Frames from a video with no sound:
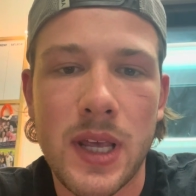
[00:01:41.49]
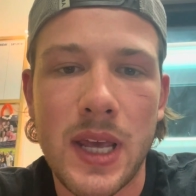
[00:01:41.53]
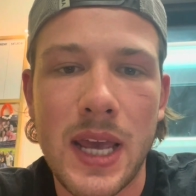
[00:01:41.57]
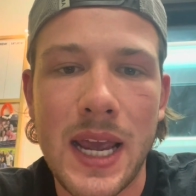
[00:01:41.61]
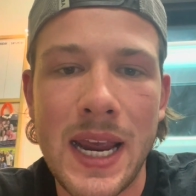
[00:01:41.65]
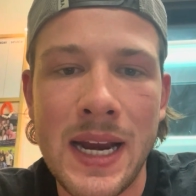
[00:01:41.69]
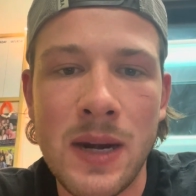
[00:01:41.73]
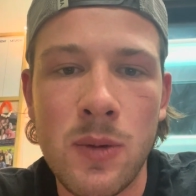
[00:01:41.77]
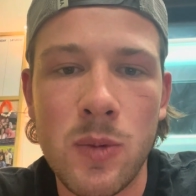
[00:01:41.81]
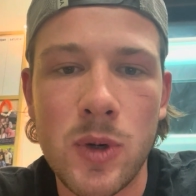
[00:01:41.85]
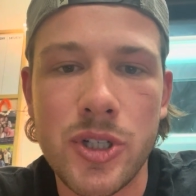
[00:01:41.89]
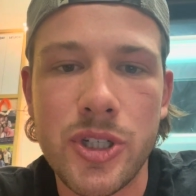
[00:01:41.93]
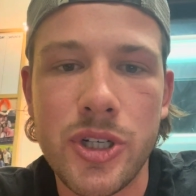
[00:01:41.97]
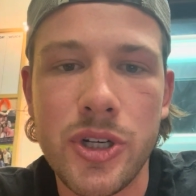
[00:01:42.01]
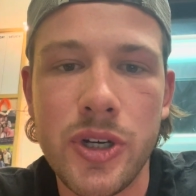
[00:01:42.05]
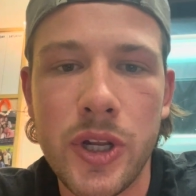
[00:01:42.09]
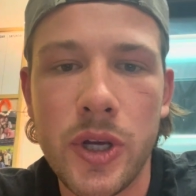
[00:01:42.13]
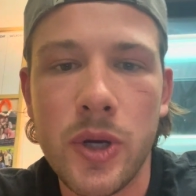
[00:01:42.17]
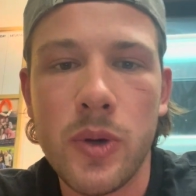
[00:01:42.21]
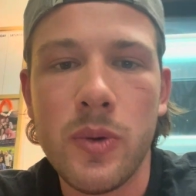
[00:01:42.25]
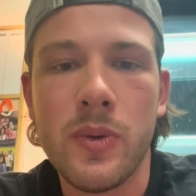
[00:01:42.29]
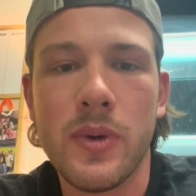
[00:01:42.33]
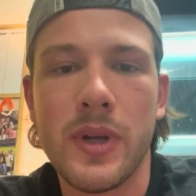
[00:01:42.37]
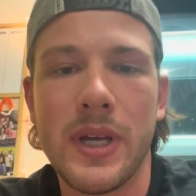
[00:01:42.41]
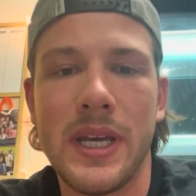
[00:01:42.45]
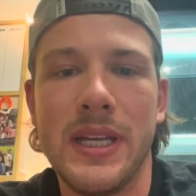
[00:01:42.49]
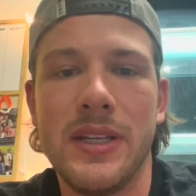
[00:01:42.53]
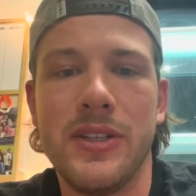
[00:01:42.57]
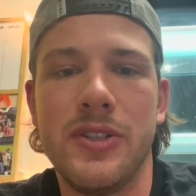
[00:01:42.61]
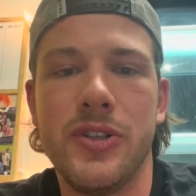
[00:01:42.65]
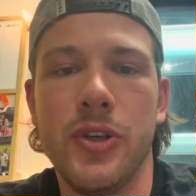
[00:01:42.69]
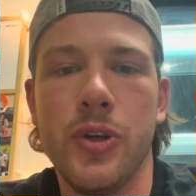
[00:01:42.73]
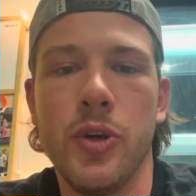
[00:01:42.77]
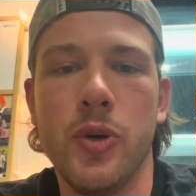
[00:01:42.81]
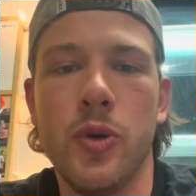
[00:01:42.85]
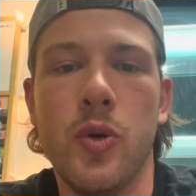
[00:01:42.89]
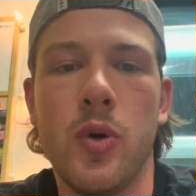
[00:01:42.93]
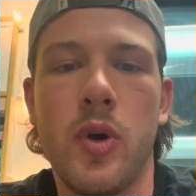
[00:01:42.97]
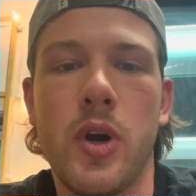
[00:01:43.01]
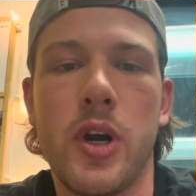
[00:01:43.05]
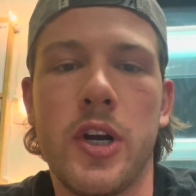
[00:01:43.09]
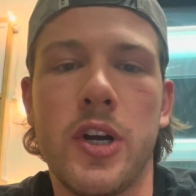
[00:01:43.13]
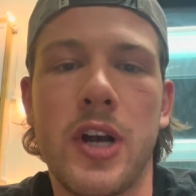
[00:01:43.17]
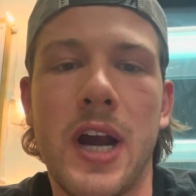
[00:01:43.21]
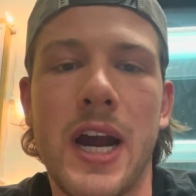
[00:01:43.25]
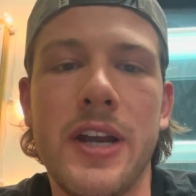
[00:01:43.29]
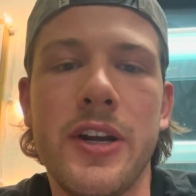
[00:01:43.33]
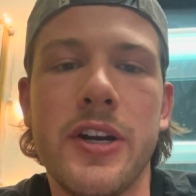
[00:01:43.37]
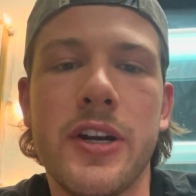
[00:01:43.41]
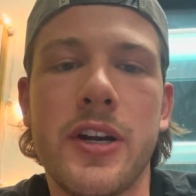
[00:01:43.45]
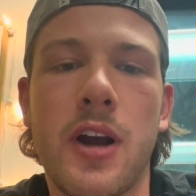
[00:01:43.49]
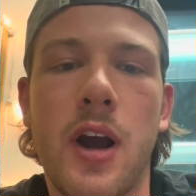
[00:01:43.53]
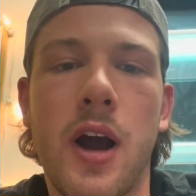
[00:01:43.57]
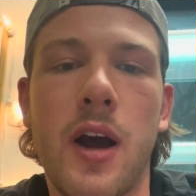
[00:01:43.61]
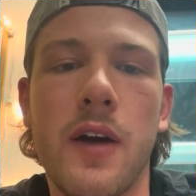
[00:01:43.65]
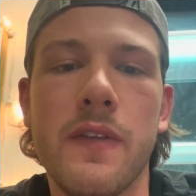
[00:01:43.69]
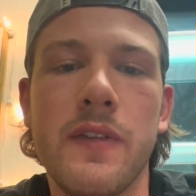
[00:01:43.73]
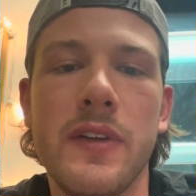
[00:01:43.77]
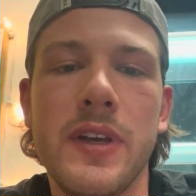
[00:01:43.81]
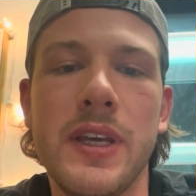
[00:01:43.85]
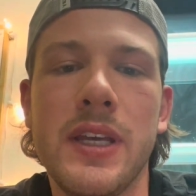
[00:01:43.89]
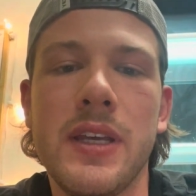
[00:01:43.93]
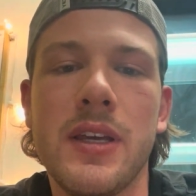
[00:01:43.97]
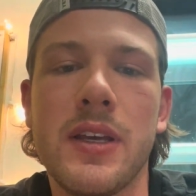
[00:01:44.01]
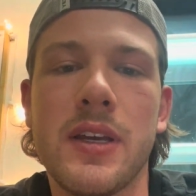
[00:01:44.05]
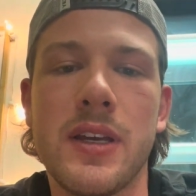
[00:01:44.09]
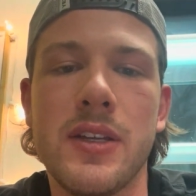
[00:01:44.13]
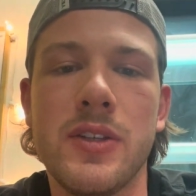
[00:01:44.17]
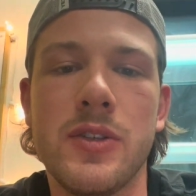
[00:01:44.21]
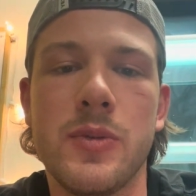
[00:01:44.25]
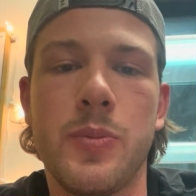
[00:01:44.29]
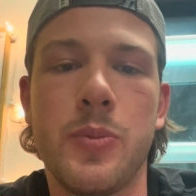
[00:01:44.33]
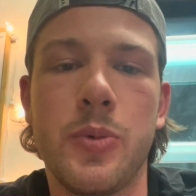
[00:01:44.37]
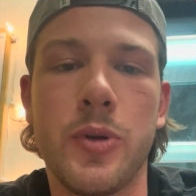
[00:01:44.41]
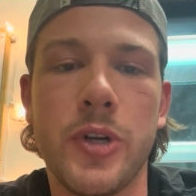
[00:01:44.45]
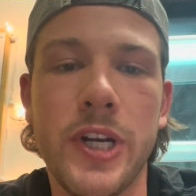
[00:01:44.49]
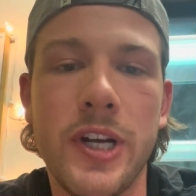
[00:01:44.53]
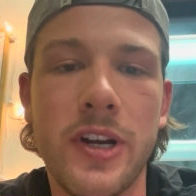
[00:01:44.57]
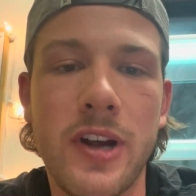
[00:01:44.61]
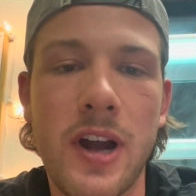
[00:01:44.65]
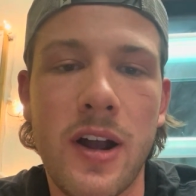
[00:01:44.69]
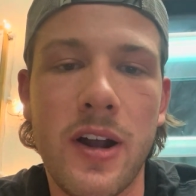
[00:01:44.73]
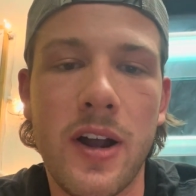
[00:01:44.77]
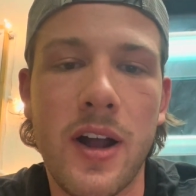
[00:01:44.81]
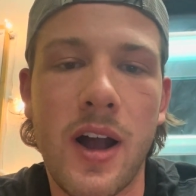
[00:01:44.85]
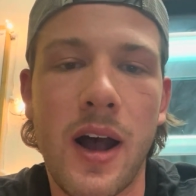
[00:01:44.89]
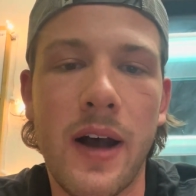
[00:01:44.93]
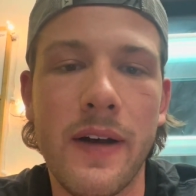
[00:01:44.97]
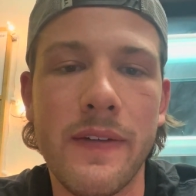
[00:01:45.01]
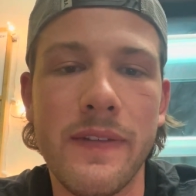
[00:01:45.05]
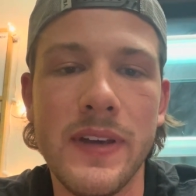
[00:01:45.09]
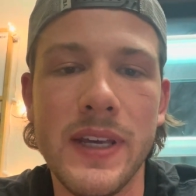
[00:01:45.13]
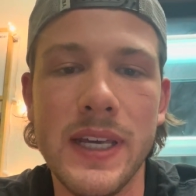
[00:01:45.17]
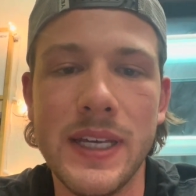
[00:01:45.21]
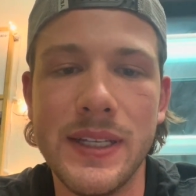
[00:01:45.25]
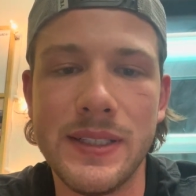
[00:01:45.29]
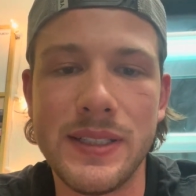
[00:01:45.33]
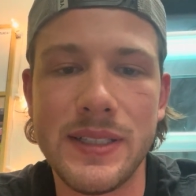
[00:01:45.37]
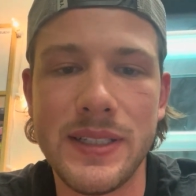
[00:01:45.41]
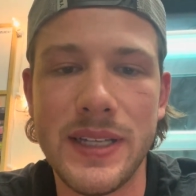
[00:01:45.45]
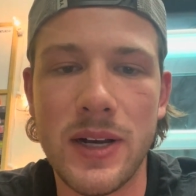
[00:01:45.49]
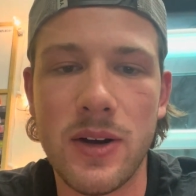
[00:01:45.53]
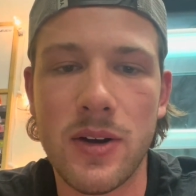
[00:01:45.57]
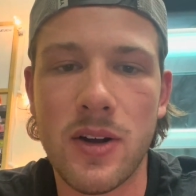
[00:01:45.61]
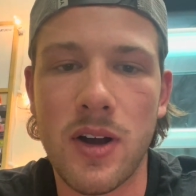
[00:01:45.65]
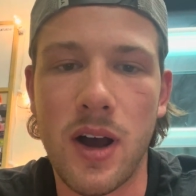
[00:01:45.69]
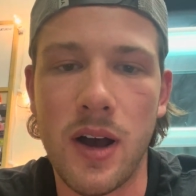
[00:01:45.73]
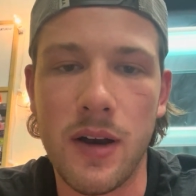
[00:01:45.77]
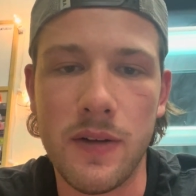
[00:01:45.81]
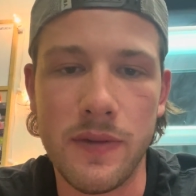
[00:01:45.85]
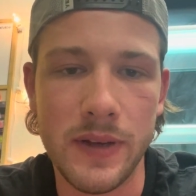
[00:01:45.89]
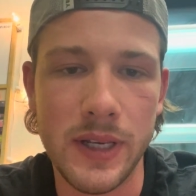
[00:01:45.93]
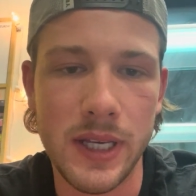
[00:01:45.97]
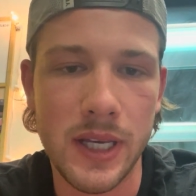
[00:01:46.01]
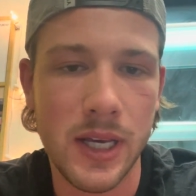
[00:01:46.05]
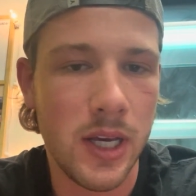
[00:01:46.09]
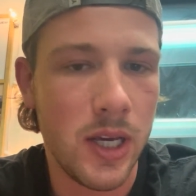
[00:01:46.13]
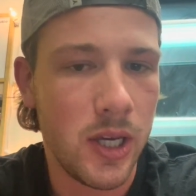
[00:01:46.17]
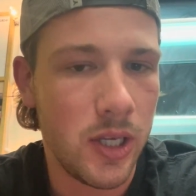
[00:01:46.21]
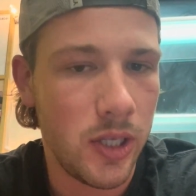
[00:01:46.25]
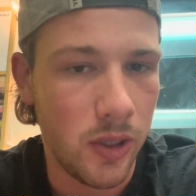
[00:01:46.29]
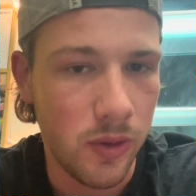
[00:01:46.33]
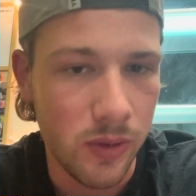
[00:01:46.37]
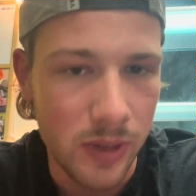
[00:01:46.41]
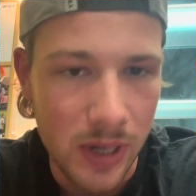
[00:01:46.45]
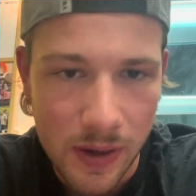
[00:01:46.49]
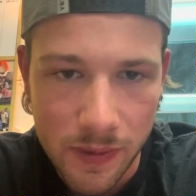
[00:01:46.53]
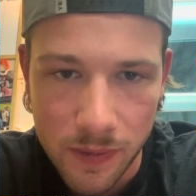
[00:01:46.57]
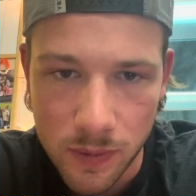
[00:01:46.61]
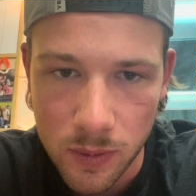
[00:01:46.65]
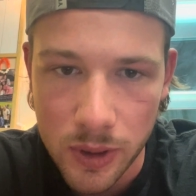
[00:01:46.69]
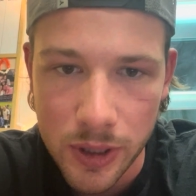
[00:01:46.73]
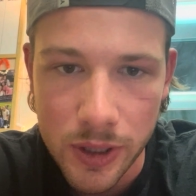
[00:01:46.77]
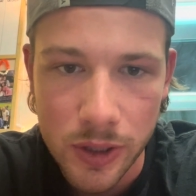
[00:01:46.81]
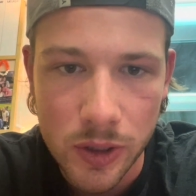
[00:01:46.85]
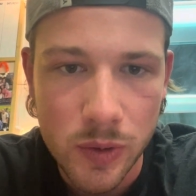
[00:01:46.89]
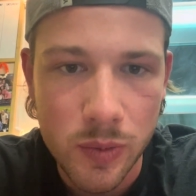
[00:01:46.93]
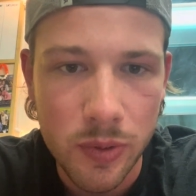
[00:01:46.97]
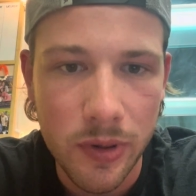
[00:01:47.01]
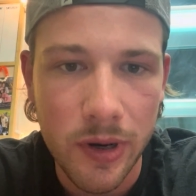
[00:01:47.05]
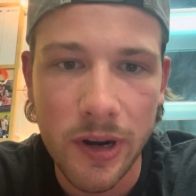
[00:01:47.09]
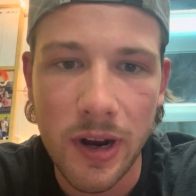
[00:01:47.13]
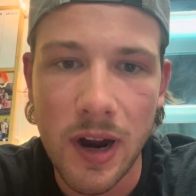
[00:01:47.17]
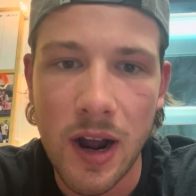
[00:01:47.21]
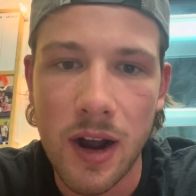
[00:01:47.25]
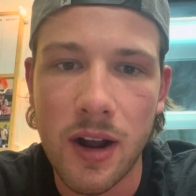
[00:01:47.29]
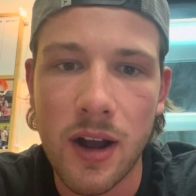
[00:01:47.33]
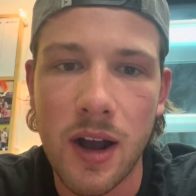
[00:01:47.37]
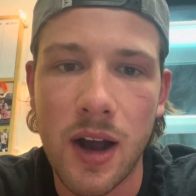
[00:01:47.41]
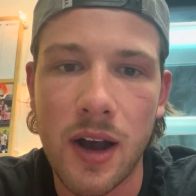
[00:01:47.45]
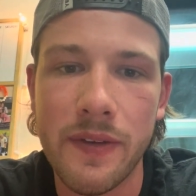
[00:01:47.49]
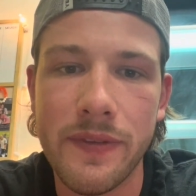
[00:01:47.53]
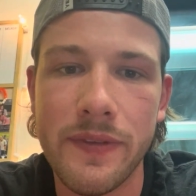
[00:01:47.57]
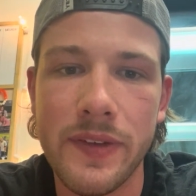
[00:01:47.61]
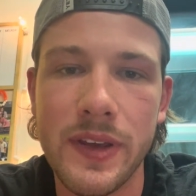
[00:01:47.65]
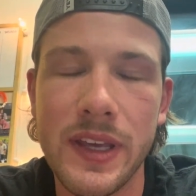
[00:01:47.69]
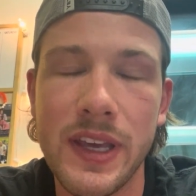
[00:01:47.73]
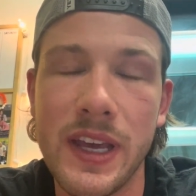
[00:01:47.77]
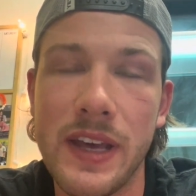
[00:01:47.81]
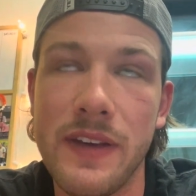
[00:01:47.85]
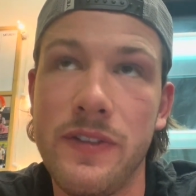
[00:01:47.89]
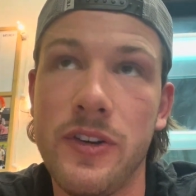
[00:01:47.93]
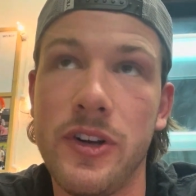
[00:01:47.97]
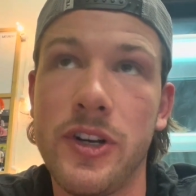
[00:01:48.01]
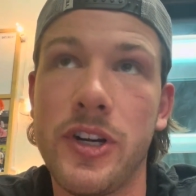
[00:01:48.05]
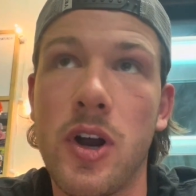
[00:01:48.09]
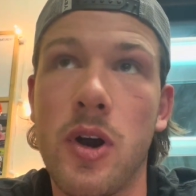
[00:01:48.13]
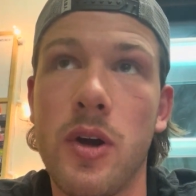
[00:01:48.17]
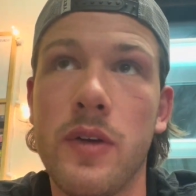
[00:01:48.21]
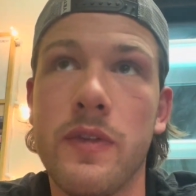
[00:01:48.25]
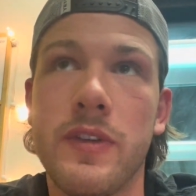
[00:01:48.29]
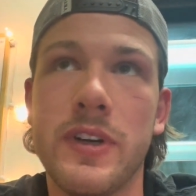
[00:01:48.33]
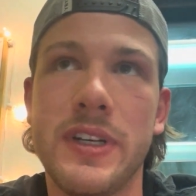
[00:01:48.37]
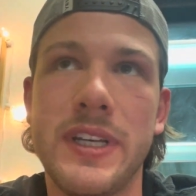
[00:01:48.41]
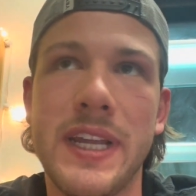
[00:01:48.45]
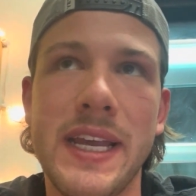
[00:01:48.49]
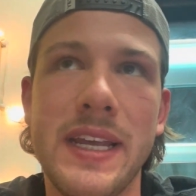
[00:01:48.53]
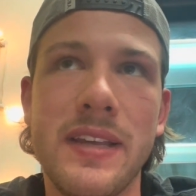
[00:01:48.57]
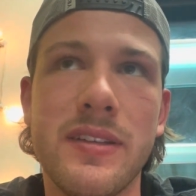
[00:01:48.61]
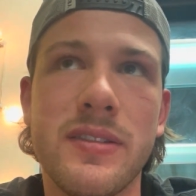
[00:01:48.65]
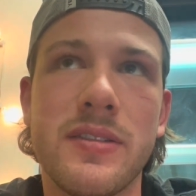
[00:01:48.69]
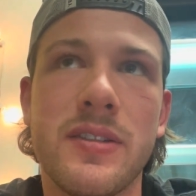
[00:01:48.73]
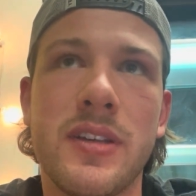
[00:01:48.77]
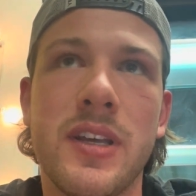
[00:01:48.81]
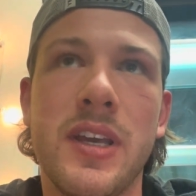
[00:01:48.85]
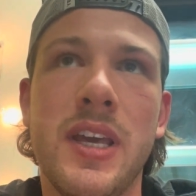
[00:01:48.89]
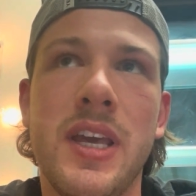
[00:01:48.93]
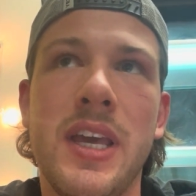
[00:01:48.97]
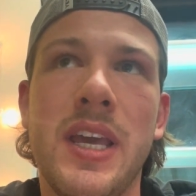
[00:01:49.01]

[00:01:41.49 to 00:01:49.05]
And what you do is you grind your coffee, because pre-ground coffee is stale coffee. You never want to use pre-ground coffee if you're going for taste.